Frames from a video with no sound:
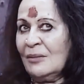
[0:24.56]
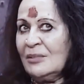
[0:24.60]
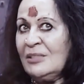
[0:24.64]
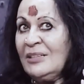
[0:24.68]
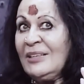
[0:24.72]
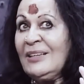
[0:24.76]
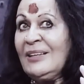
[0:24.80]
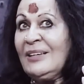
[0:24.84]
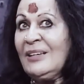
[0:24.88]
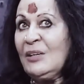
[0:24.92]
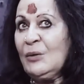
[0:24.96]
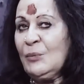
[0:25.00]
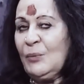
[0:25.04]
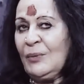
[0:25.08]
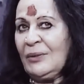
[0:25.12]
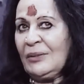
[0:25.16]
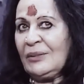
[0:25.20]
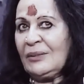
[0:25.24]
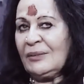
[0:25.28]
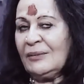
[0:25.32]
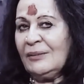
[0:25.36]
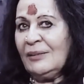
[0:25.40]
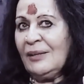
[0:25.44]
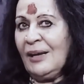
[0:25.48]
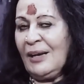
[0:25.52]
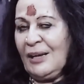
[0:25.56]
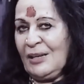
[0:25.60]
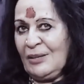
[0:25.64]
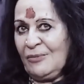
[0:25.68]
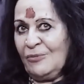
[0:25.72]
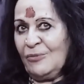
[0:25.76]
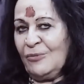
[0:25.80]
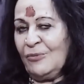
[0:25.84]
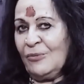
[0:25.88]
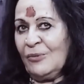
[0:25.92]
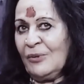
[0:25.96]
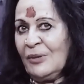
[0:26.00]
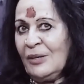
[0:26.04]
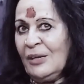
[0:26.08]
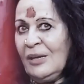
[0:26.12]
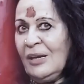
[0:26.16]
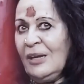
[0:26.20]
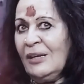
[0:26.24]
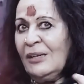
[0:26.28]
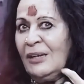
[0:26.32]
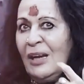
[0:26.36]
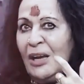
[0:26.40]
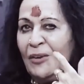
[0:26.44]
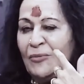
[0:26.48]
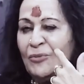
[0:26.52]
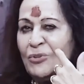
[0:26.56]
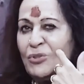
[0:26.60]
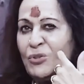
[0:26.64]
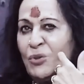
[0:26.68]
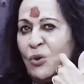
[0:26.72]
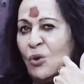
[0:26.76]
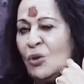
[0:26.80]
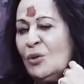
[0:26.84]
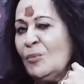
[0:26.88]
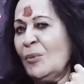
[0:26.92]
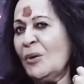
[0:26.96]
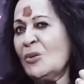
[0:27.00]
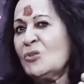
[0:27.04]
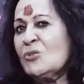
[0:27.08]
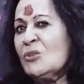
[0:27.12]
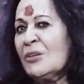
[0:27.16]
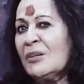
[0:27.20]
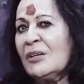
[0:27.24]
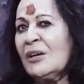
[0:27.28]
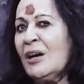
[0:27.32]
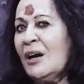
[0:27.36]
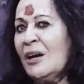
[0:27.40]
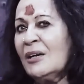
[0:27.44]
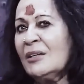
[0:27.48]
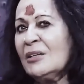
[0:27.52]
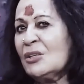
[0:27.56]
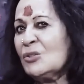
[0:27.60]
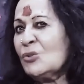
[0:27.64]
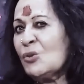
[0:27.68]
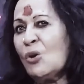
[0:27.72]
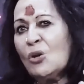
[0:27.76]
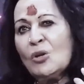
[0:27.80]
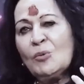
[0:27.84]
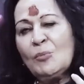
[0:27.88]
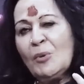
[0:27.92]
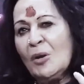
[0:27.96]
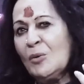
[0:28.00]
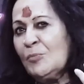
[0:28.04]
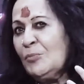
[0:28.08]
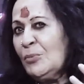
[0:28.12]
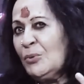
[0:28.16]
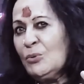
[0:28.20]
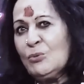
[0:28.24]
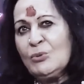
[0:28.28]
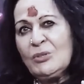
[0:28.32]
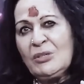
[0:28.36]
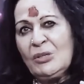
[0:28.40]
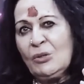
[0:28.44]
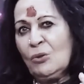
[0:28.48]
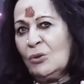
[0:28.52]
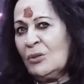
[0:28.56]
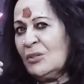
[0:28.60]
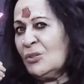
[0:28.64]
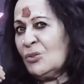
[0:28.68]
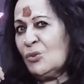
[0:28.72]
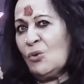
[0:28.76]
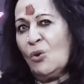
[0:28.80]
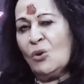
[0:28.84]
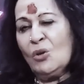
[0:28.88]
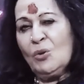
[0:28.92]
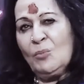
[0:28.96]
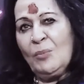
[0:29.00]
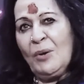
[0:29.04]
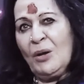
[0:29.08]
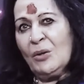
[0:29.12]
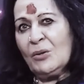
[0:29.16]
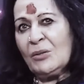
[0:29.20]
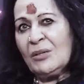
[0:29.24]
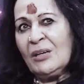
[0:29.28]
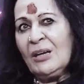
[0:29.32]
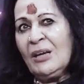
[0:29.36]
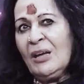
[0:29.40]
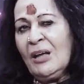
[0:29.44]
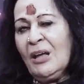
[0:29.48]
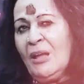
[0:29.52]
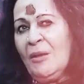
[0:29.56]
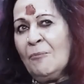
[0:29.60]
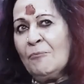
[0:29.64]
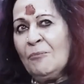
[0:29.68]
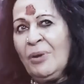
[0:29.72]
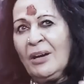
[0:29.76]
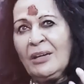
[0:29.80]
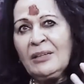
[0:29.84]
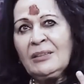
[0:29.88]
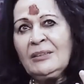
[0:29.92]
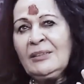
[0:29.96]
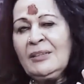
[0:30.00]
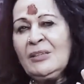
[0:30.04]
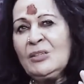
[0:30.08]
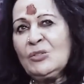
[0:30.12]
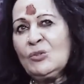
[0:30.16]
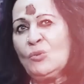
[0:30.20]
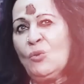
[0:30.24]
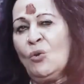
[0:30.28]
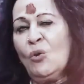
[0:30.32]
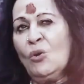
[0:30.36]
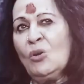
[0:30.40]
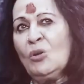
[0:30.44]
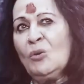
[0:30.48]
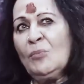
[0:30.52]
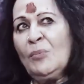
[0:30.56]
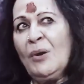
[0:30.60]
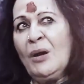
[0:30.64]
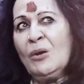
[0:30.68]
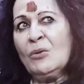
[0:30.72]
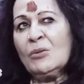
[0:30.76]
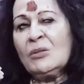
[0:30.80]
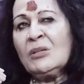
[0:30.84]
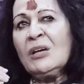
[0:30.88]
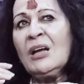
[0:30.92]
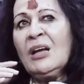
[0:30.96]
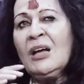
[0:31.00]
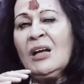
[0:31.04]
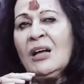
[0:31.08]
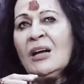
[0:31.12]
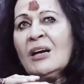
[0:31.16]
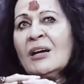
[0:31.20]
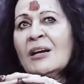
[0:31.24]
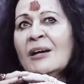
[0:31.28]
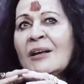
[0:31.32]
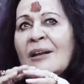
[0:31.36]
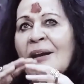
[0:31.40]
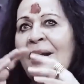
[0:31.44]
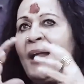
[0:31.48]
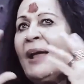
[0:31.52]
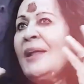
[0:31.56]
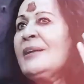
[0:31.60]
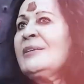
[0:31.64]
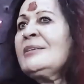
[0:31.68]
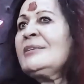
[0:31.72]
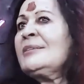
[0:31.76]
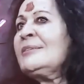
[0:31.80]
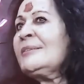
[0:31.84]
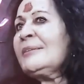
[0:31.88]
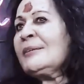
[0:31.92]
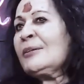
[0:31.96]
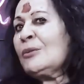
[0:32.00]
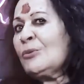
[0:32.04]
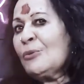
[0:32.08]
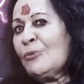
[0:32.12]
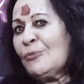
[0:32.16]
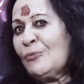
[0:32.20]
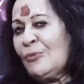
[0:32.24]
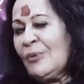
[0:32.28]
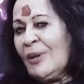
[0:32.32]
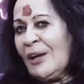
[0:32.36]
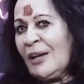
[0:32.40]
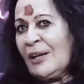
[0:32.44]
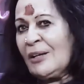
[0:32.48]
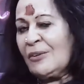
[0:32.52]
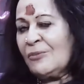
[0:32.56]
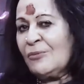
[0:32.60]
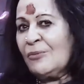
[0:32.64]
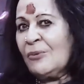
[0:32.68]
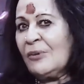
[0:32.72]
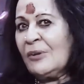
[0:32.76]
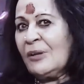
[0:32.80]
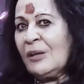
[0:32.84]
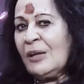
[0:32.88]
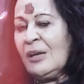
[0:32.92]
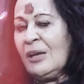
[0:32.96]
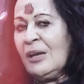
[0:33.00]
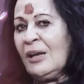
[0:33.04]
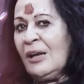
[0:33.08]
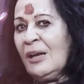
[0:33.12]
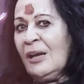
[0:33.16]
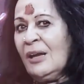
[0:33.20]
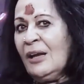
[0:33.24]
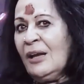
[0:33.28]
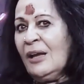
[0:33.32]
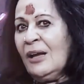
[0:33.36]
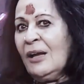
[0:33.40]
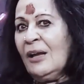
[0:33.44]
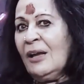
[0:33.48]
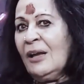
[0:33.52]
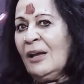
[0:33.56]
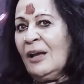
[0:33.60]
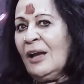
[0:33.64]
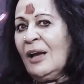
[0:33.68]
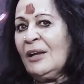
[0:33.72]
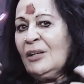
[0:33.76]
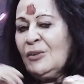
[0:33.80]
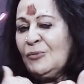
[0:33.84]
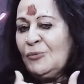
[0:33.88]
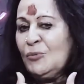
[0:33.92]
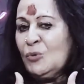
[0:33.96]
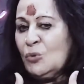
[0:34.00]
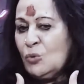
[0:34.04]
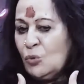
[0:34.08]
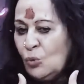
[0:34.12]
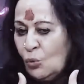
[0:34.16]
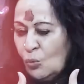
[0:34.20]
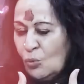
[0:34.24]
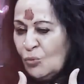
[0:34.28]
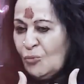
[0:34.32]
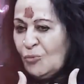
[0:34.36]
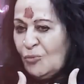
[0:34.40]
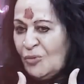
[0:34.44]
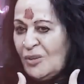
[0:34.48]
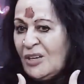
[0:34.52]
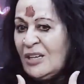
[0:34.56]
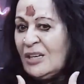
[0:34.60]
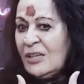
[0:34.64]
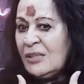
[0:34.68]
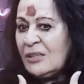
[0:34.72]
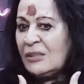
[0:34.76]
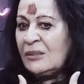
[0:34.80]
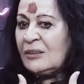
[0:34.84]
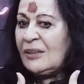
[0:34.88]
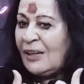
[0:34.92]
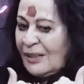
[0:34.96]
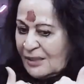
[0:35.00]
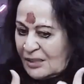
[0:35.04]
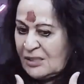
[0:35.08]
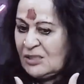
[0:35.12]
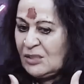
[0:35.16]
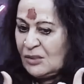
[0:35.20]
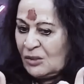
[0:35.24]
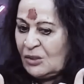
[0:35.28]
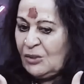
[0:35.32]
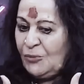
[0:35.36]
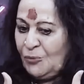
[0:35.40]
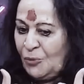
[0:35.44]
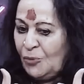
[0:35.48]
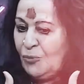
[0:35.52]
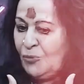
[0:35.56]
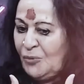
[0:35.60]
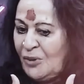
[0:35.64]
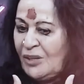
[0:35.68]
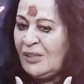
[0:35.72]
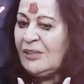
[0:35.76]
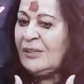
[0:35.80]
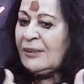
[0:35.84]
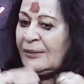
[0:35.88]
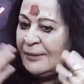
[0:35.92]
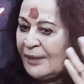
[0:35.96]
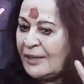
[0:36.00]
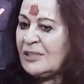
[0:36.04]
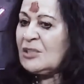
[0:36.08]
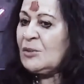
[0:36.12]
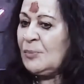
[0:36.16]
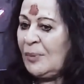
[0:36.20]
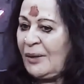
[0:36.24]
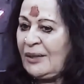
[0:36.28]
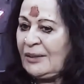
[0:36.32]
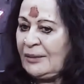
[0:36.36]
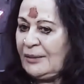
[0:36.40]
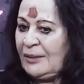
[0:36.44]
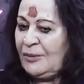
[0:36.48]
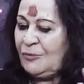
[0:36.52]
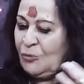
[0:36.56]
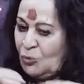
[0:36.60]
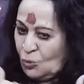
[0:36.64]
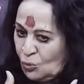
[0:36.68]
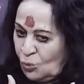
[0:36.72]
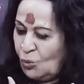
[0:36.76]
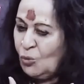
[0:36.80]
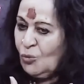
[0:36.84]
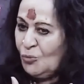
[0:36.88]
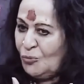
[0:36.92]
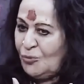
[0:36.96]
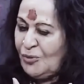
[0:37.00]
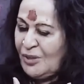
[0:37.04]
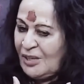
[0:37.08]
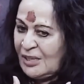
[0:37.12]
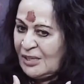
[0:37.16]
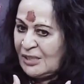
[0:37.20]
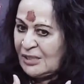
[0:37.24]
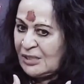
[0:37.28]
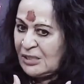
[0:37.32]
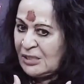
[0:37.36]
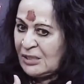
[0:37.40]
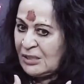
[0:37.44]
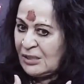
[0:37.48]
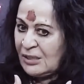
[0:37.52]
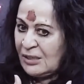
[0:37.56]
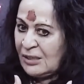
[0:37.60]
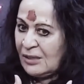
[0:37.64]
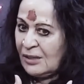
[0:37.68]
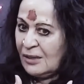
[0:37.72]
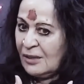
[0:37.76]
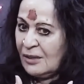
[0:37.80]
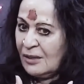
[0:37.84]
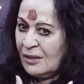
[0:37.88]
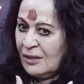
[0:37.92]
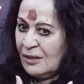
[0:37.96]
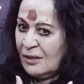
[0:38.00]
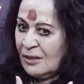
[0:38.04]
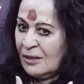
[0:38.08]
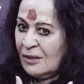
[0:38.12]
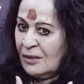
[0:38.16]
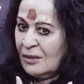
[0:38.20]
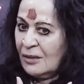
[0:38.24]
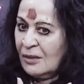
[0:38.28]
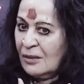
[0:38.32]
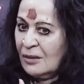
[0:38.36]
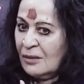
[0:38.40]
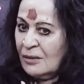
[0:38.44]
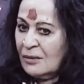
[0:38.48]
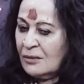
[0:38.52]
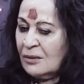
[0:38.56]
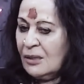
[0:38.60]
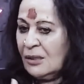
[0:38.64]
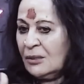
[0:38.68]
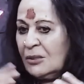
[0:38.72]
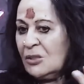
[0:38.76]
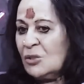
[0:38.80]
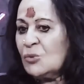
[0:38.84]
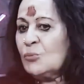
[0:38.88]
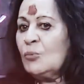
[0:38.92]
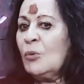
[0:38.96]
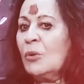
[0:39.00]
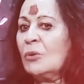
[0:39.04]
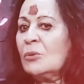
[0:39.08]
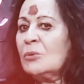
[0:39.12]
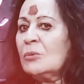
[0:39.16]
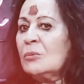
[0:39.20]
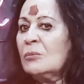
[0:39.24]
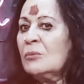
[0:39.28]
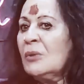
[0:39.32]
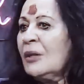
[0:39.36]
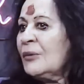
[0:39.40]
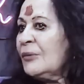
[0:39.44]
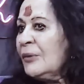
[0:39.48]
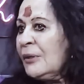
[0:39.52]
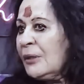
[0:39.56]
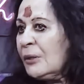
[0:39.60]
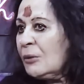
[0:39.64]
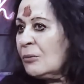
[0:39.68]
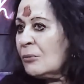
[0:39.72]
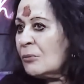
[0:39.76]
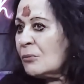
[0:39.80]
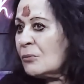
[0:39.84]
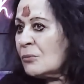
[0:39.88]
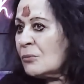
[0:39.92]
dealing with life. Life is all about Shringaar, it's all about beauty, it's all about Bhakti, it's all about grandeur of life. And if you don't feel it, that is, if you feel it, that's Bhakti. If you don't feel it, that is what? Nothing.